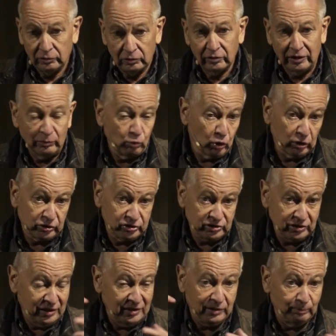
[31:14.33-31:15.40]
It works
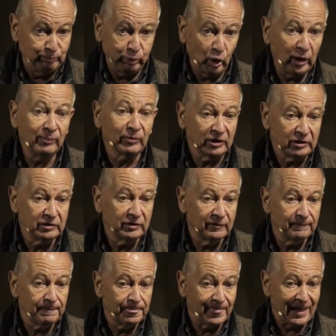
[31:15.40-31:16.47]
in employment.
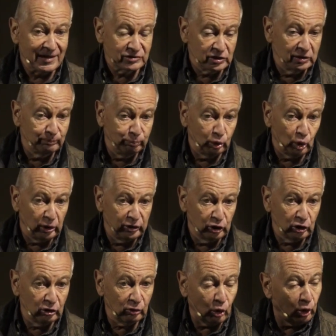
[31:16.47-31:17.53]
As an
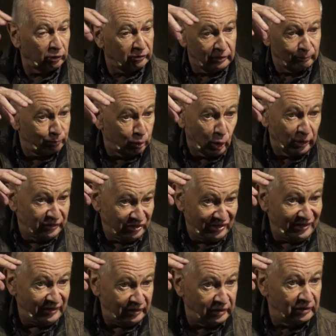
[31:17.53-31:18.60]
employer or an
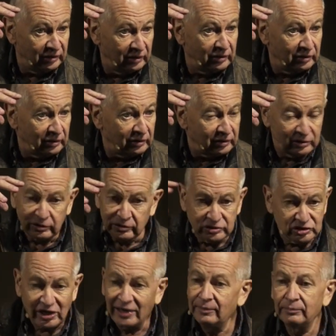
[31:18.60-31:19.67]
employee,
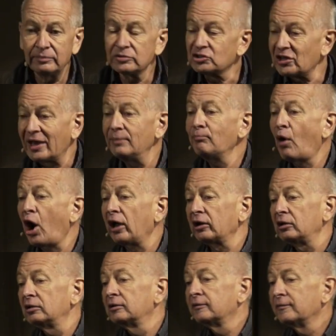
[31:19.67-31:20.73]
same model.
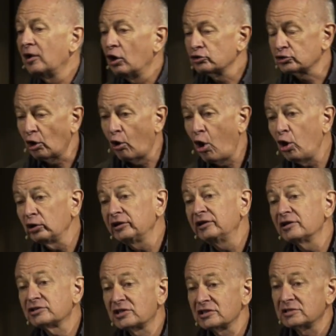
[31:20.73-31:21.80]
So
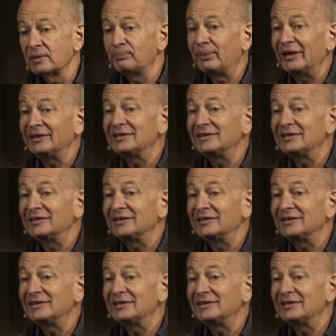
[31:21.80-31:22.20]
holiness is a big